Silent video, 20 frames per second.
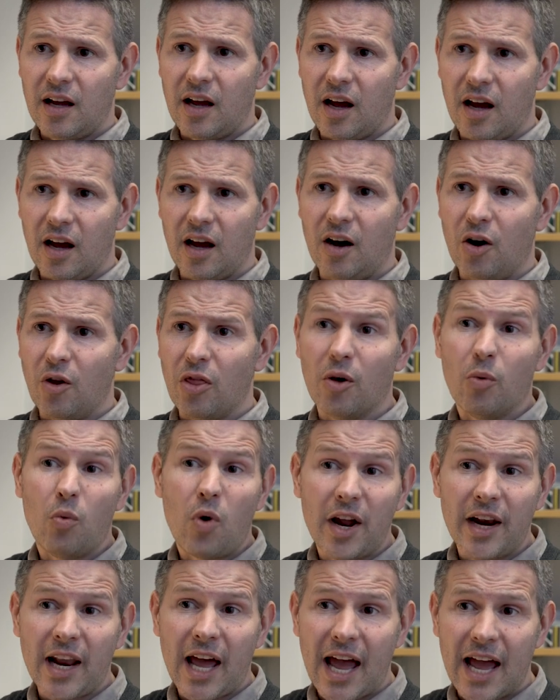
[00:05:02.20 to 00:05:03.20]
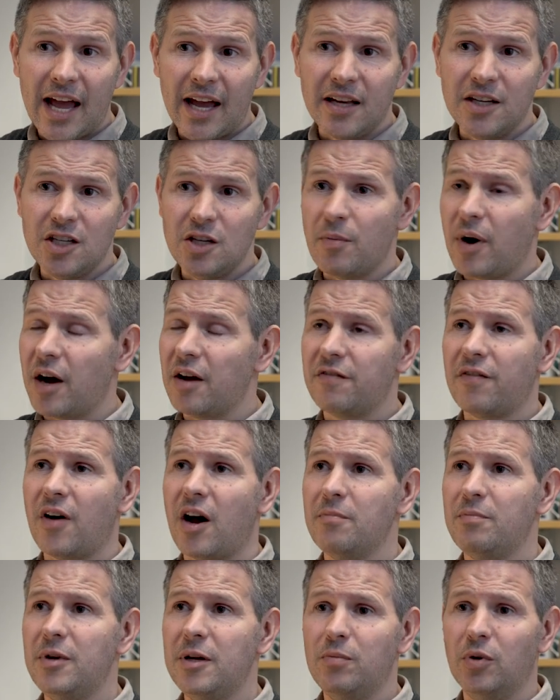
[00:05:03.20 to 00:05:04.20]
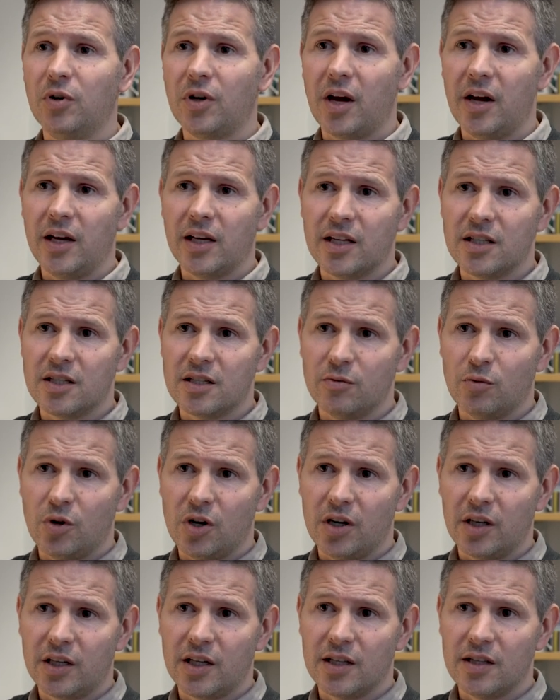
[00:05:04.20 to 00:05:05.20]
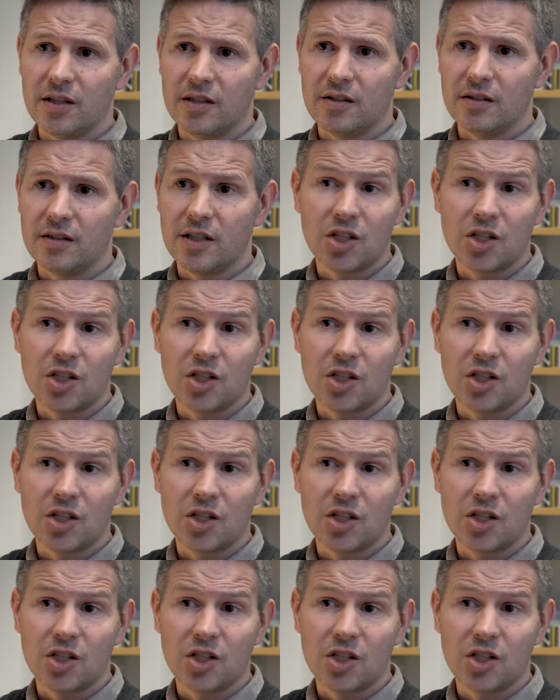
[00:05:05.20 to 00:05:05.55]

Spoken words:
On the one hand, you might find people going into work in